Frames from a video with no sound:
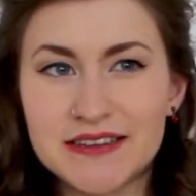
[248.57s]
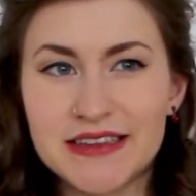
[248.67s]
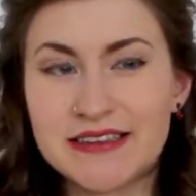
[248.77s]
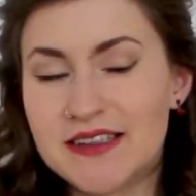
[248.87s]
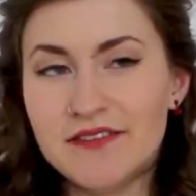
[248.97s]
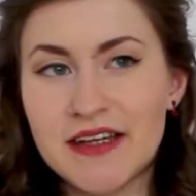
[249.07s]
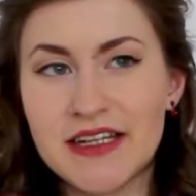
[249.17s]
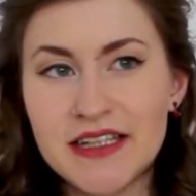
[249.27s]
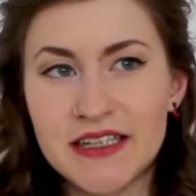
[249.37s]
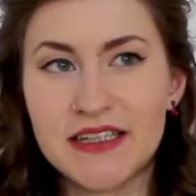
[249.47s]
it's
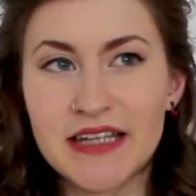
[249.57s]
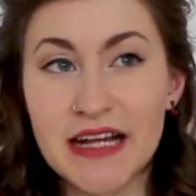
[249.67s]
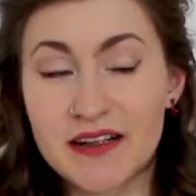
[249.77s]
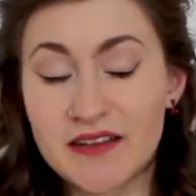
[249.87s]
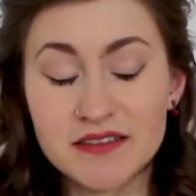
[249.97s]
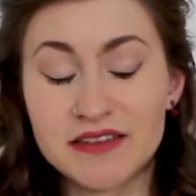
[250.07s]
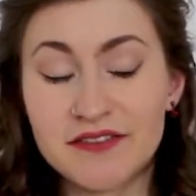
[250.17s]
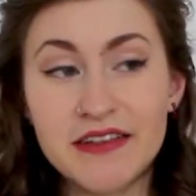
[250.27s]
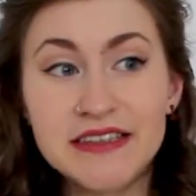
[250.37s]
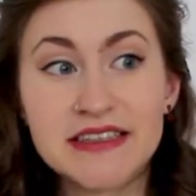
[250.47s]
something that,
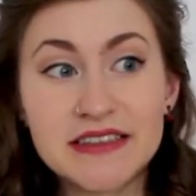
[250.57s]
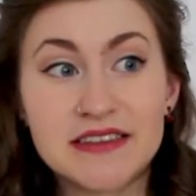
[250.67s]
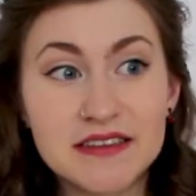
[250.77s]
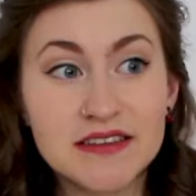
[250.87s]
things that